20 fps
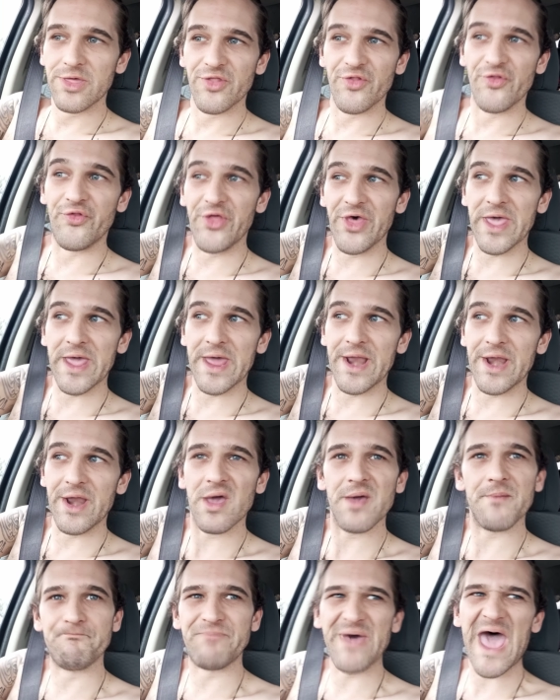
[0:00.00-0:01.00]
then
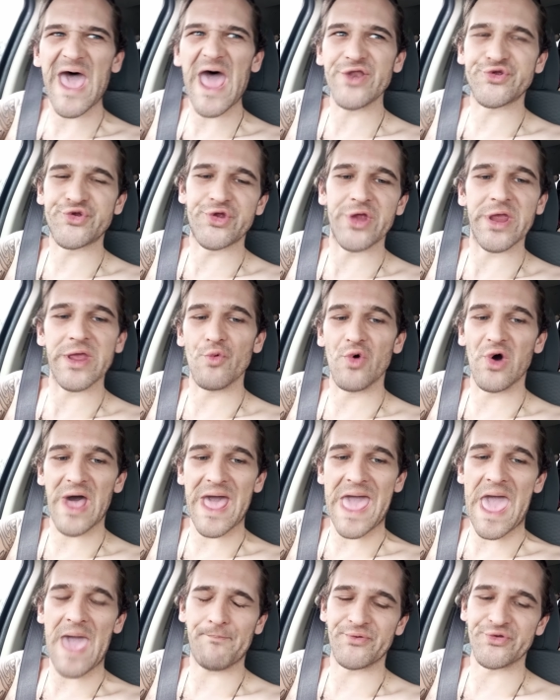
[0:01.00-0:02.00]
bad shit will
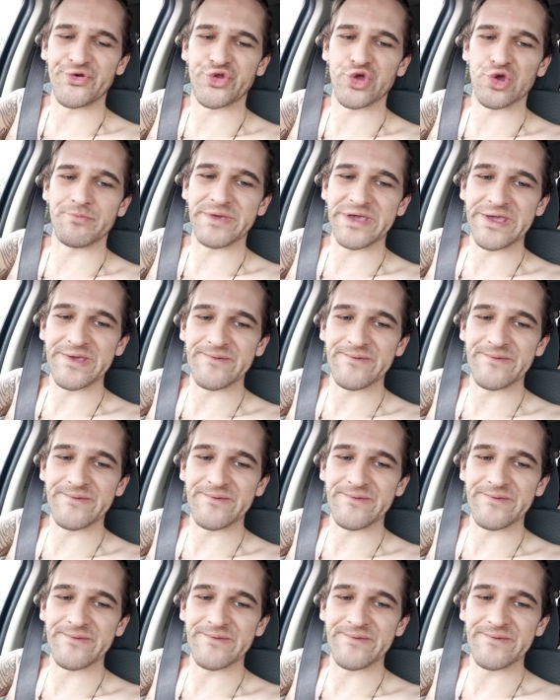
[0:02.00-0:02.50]
happen to me.